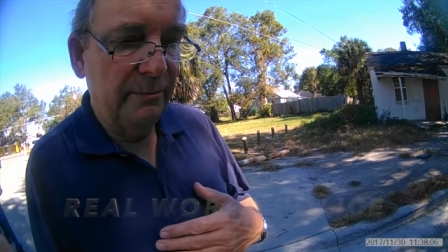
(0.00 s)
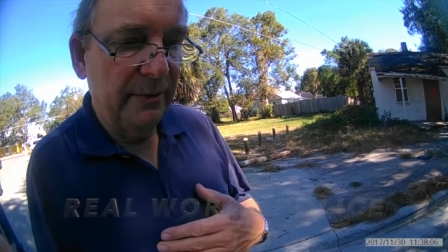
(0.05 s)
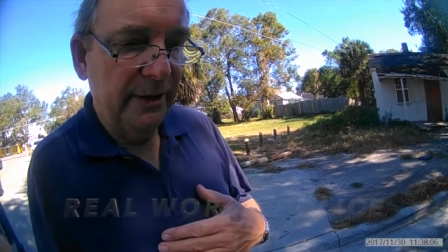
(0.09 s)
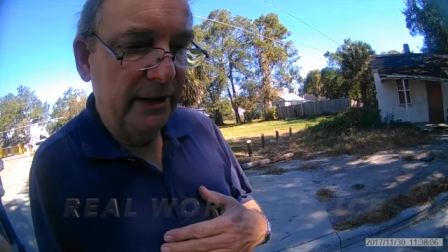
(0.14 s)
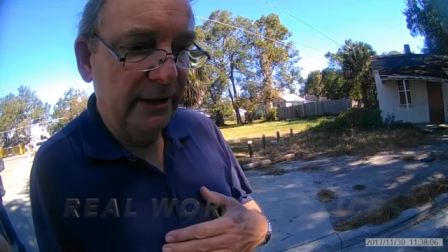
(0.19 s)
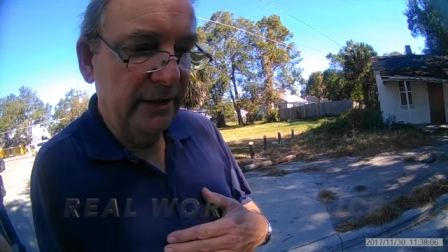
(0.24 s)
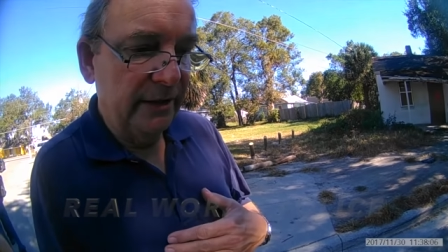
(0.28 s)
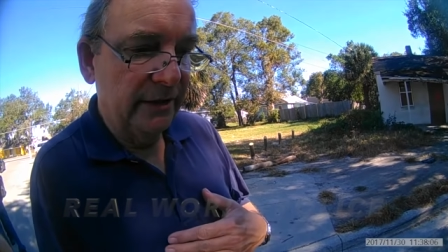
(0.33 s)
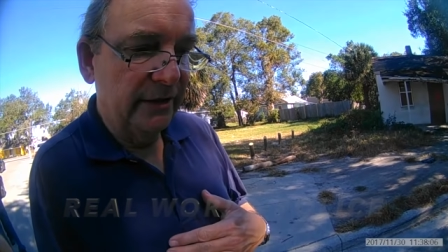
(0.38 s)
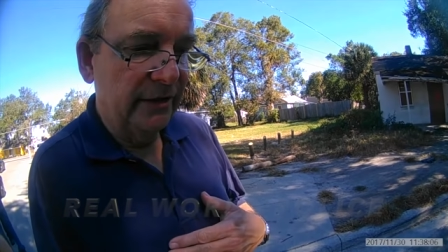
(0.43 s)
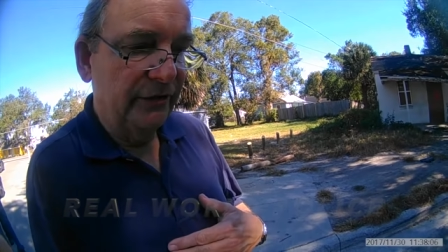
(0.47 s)

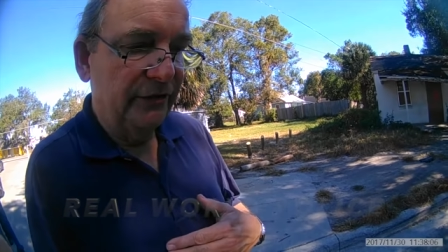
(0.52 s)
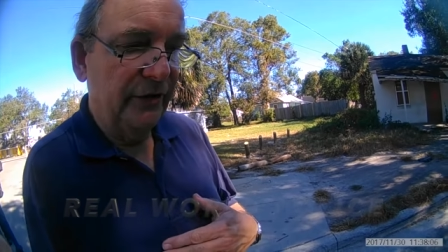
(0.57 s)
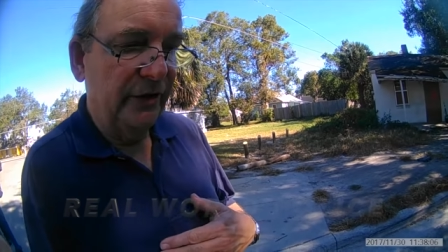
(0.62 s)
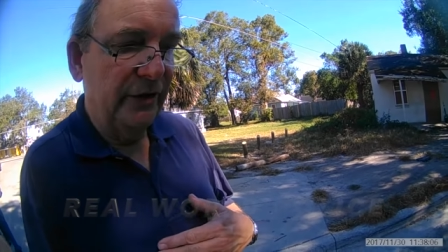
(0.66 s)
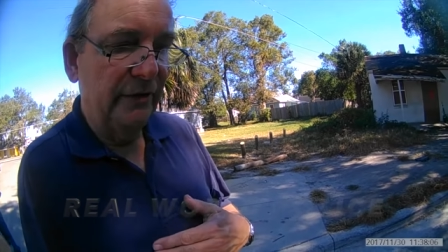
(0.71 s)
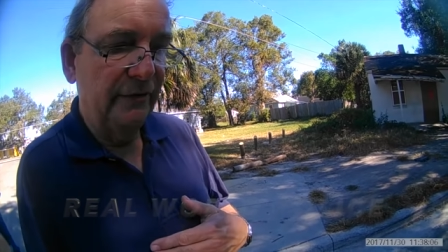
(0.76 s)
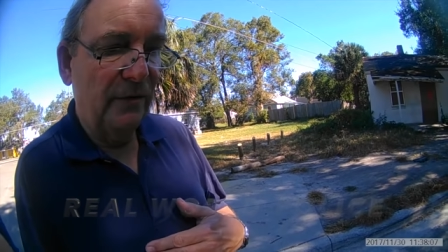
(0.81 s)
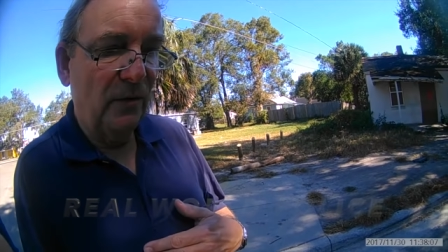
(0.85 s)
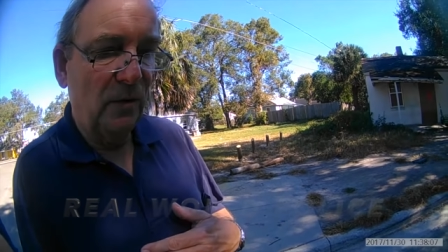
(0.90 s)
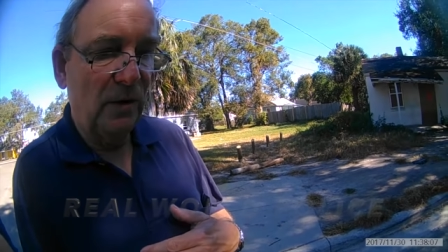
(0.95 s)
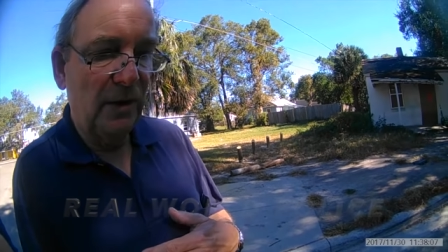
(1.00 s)
me that the
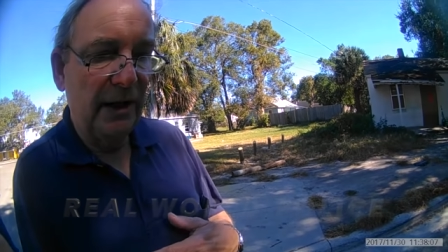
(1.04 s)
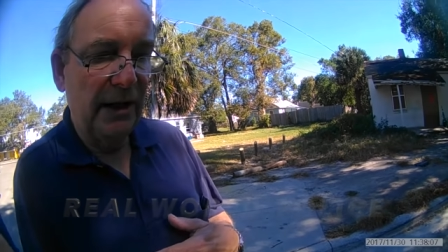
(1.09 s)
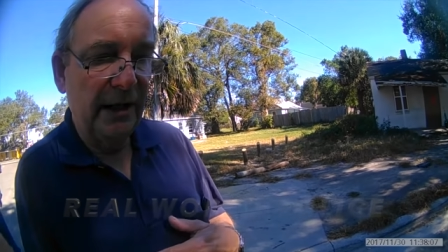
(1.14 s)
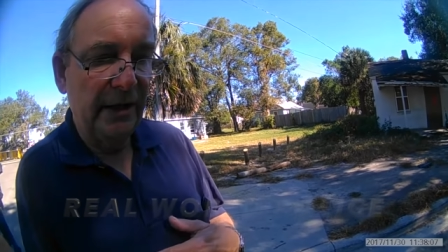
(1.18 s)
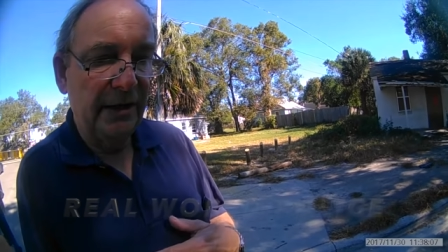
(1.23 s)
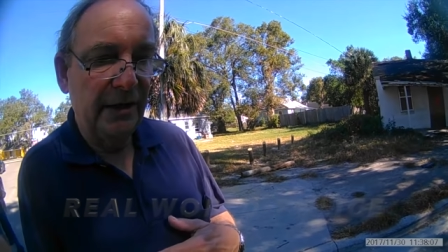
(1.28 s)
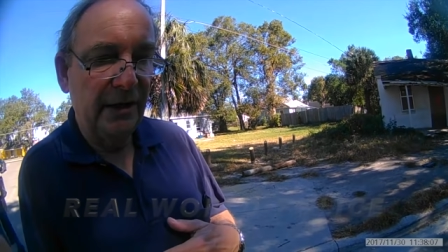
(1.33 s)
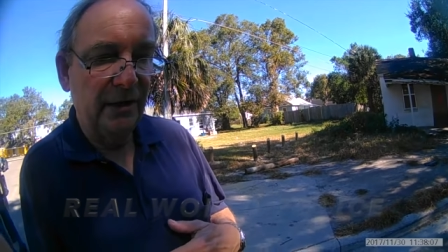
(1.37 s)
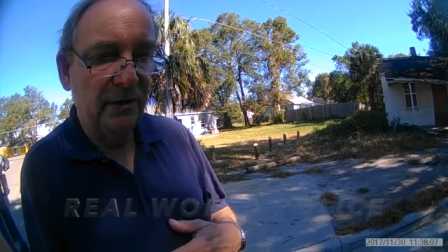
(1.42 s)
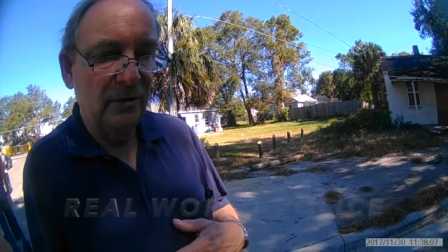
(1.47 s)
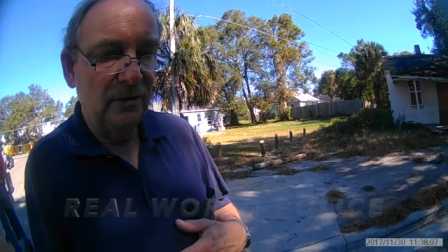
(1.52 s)
city of
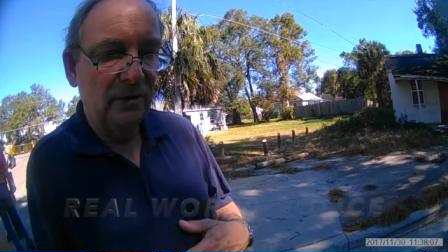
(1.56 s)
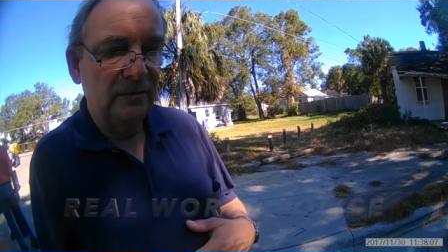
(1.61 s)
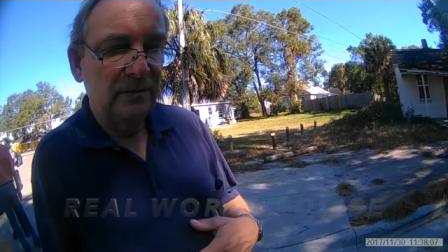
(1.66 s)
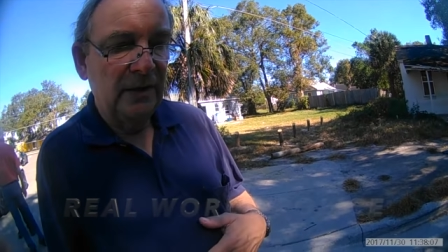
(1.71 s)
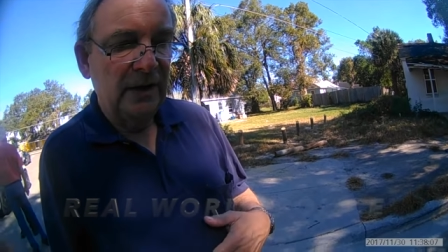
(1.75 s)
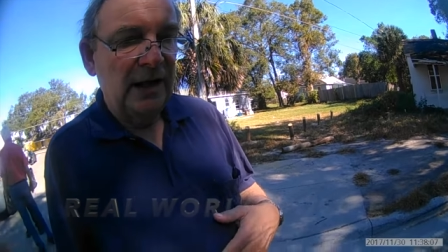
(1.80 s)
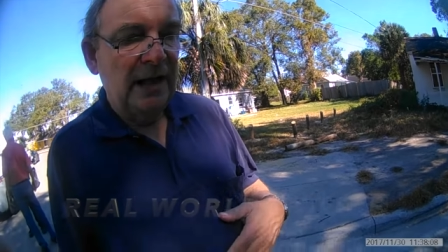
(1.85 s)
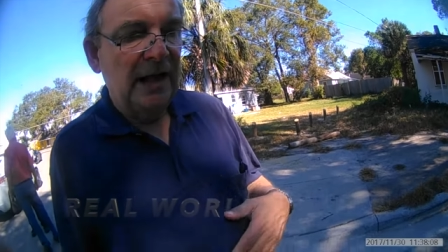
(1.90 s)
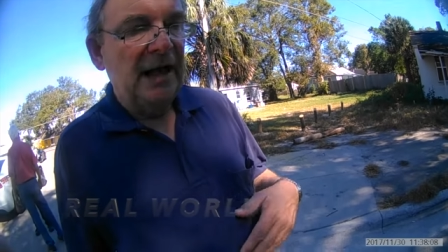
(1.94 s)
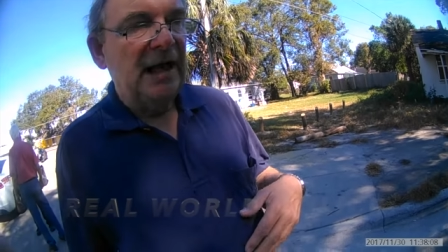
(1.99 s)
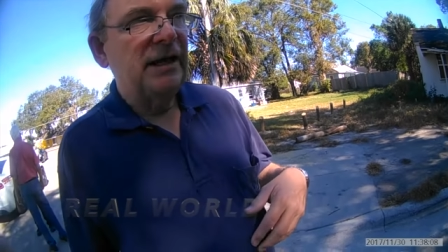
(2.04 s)
Orlando
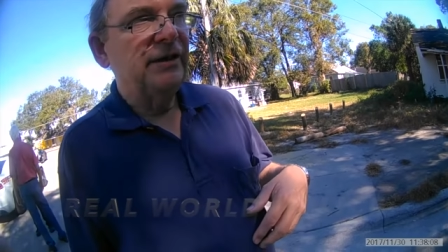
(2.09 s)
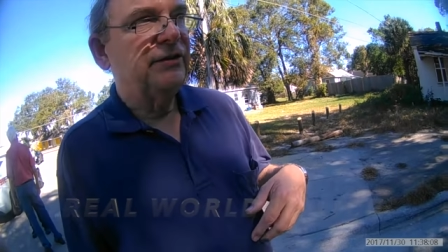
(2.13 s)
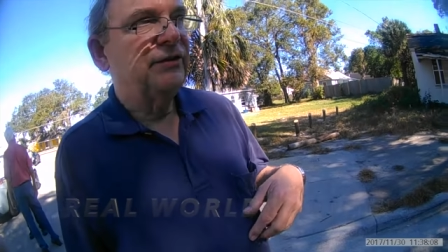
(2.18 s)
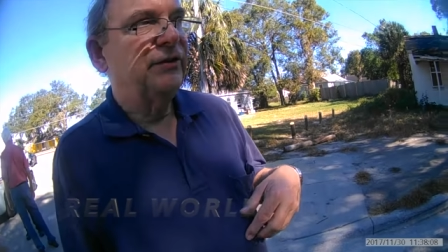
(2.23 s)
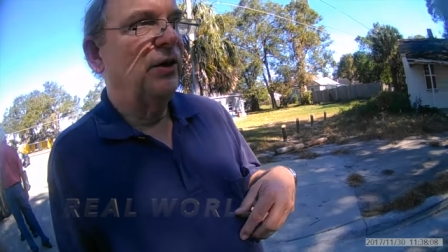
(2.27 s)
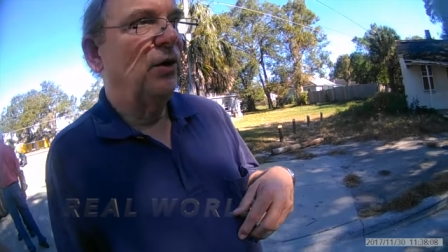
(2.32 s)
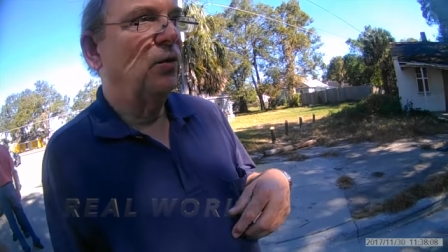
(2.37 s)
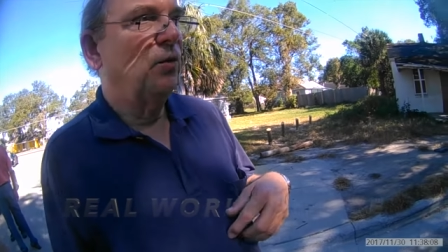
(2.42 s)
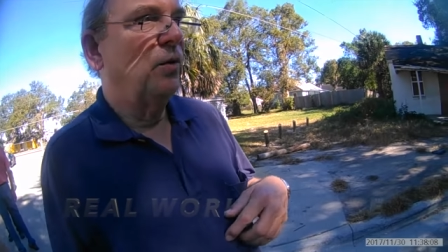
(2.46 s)
has no